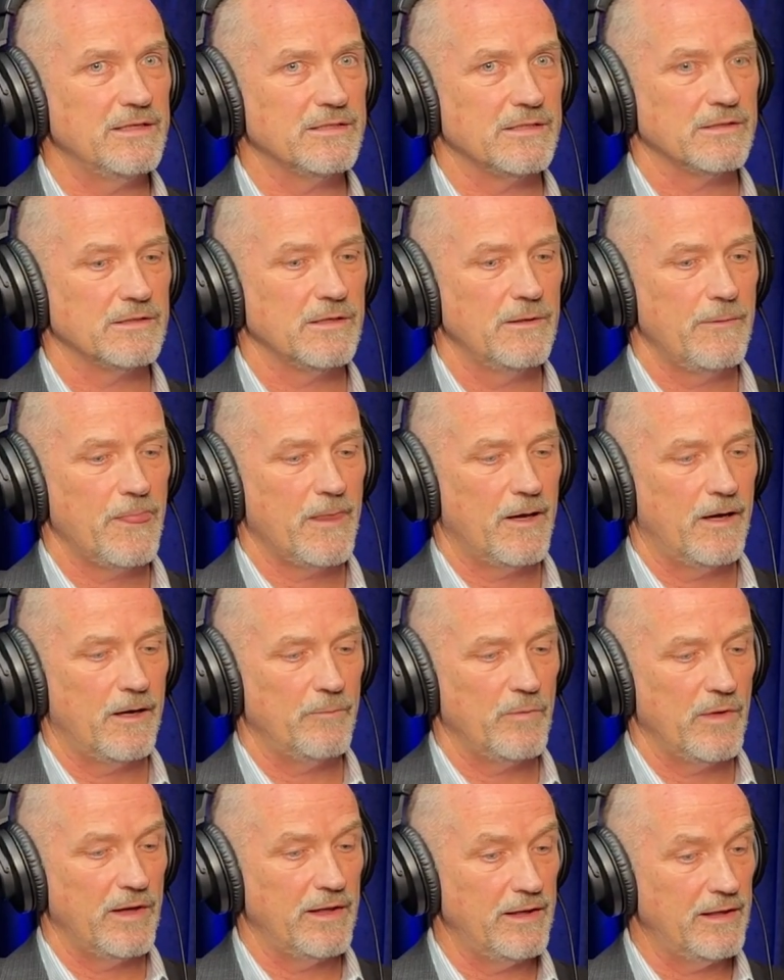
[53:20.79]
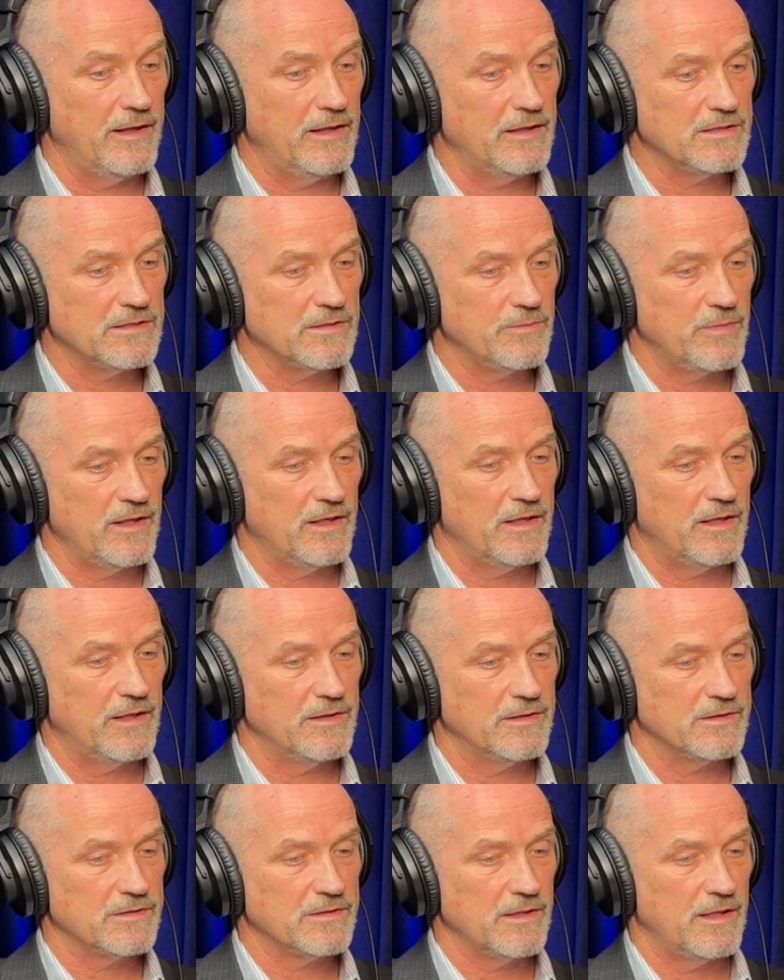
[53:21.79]
It isn't. It is
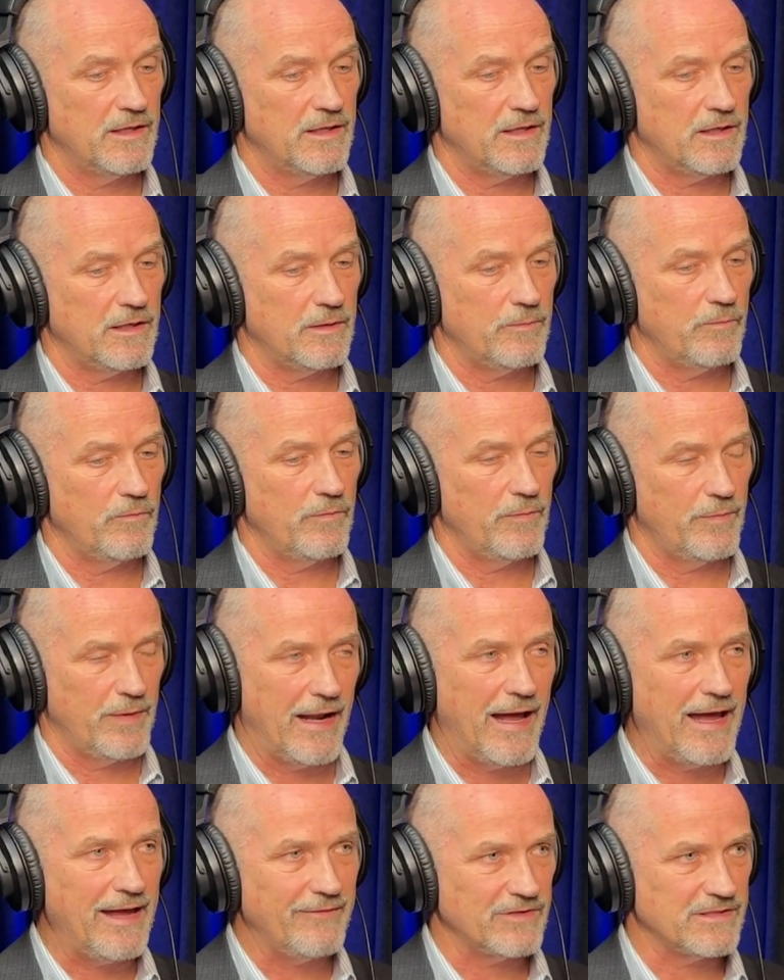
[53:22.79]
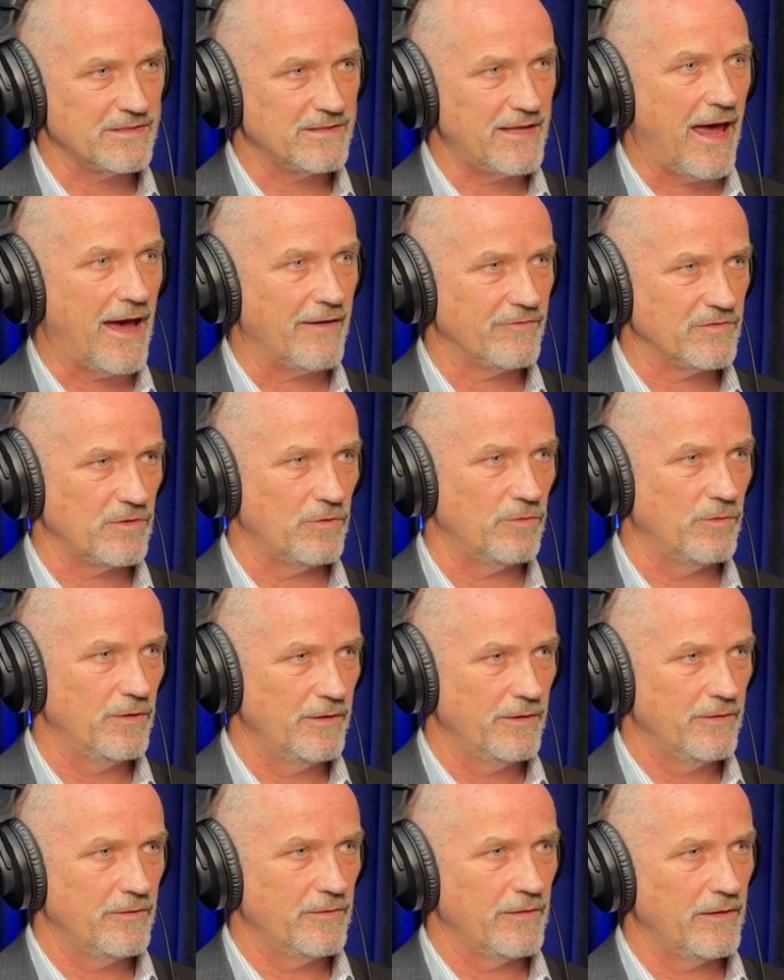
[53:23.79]
because, but I have a staff. So,
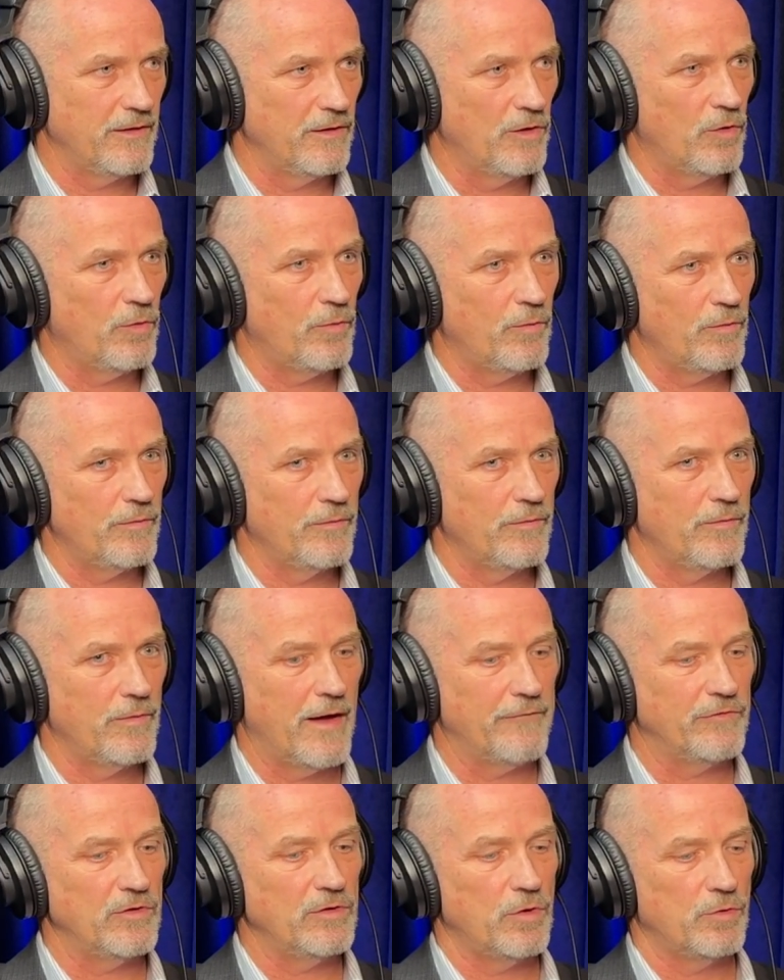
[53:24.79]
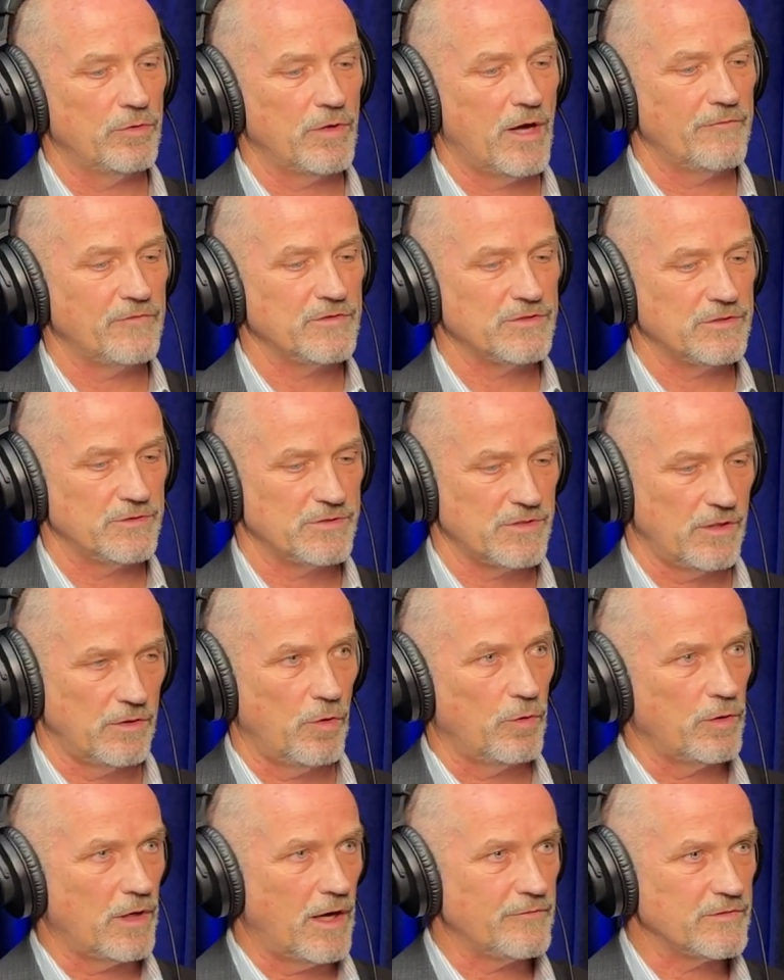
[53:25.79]
every loan officer is a
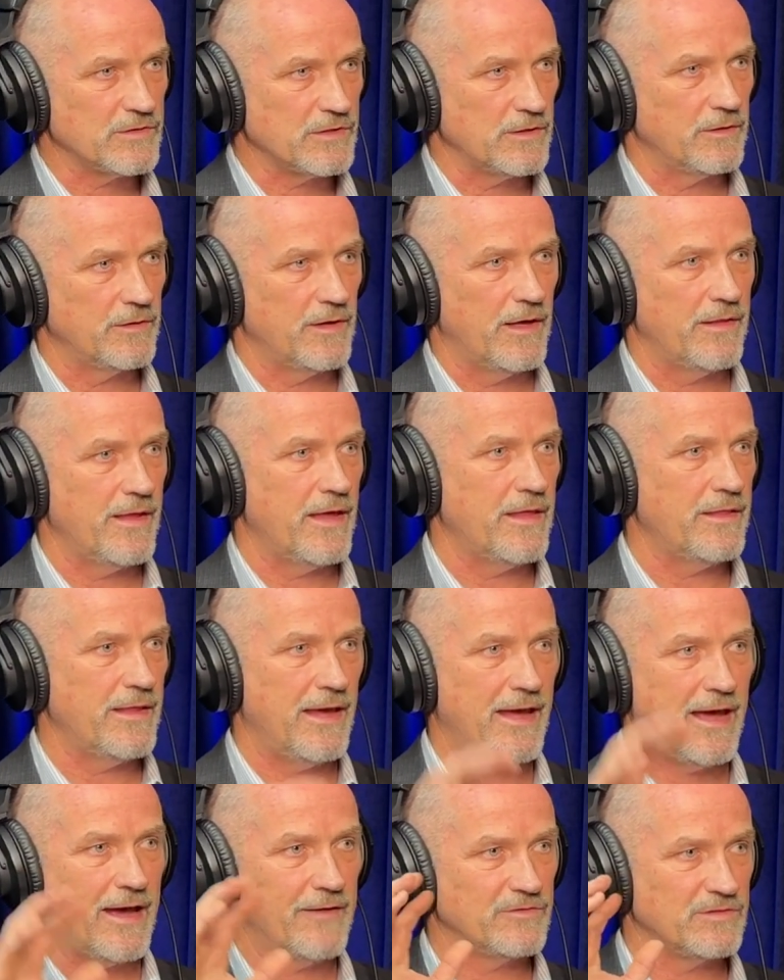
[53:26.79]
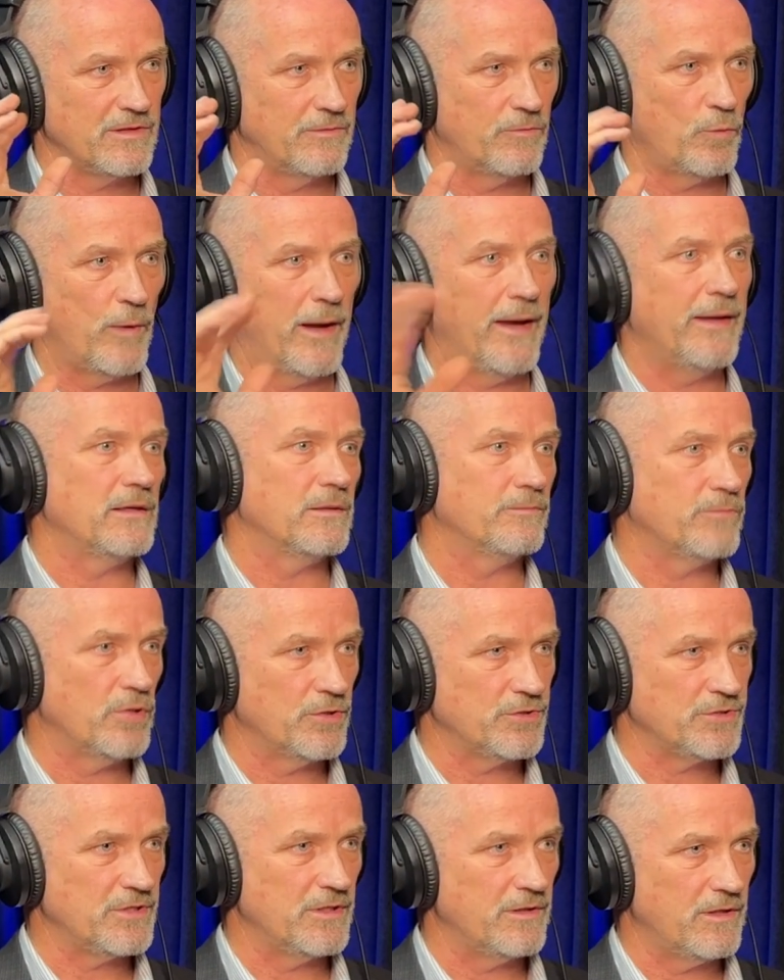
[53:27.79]
loan officer. And then they have some random
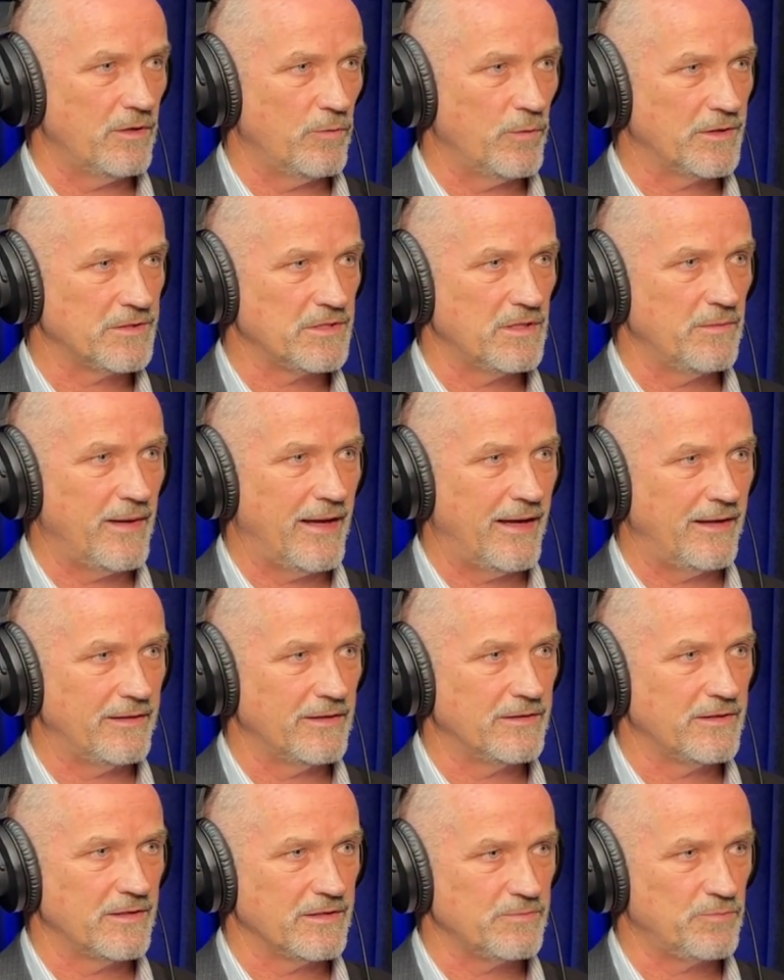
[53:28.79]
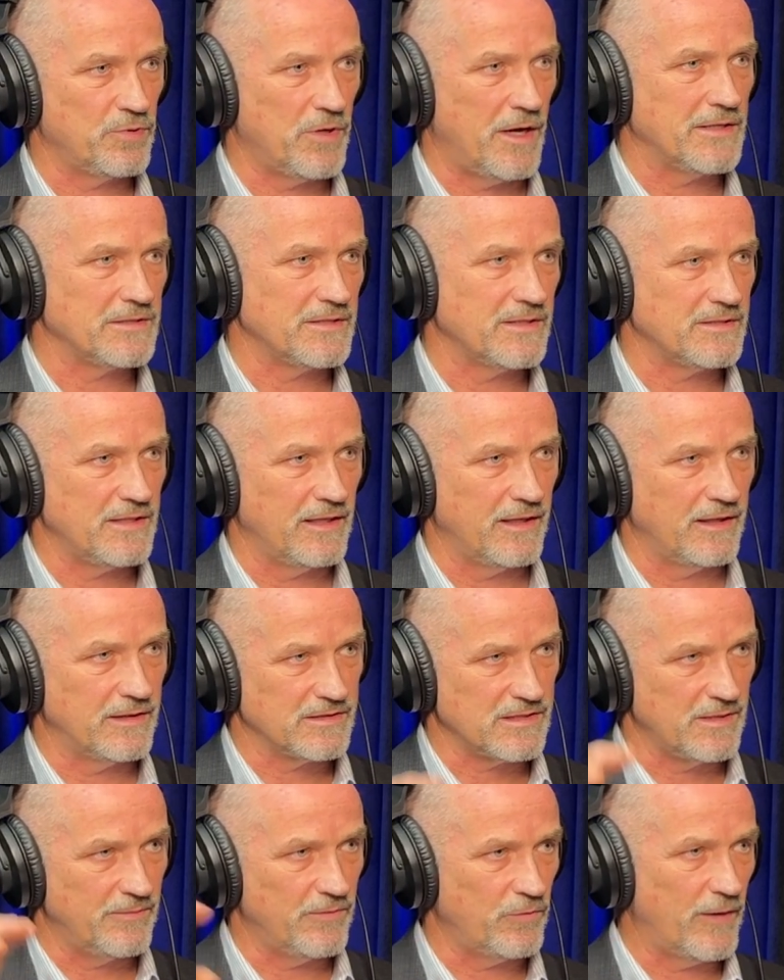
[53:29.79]
person that works at the bank that does processing
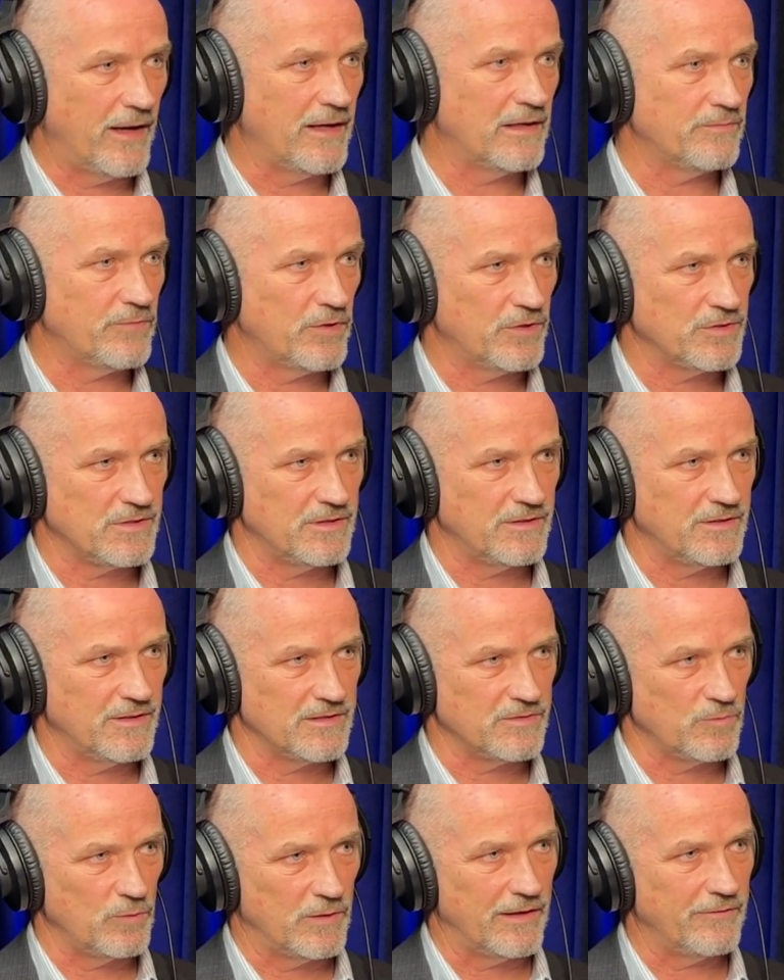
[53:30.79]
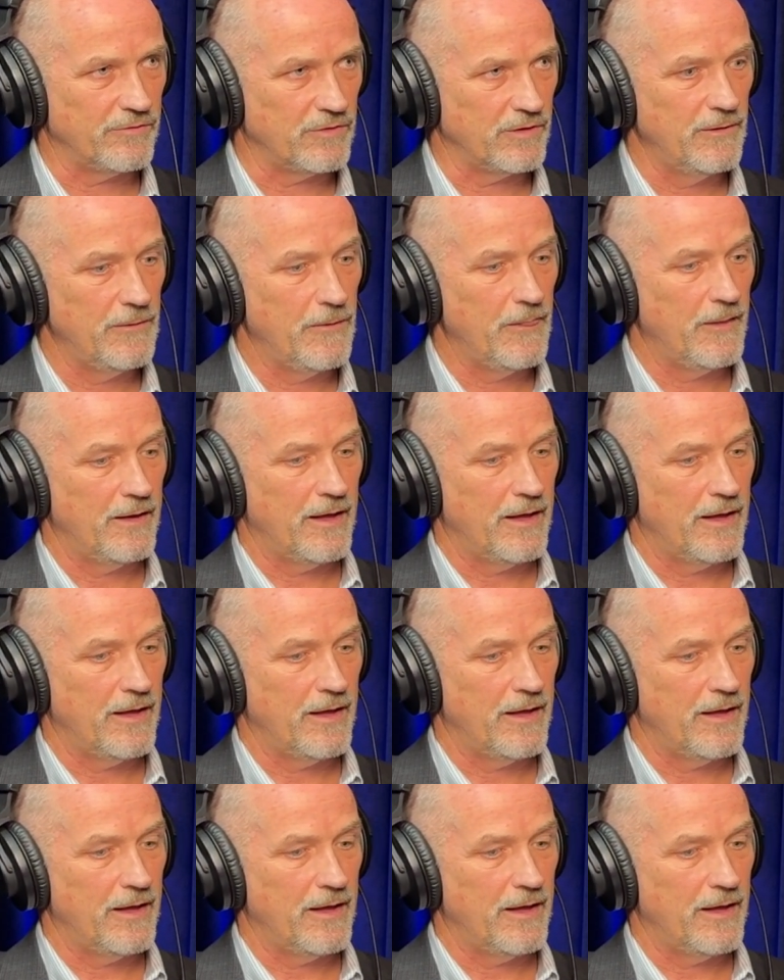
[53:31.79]
and some random person that does whatever.